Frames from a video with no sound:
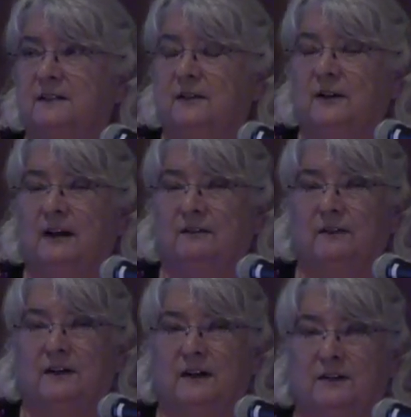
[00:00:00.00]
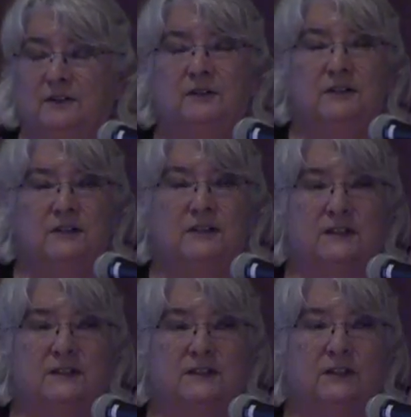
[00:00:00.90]
you have duties to
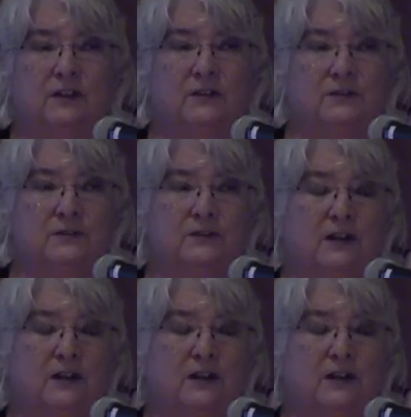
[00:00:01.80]
disclose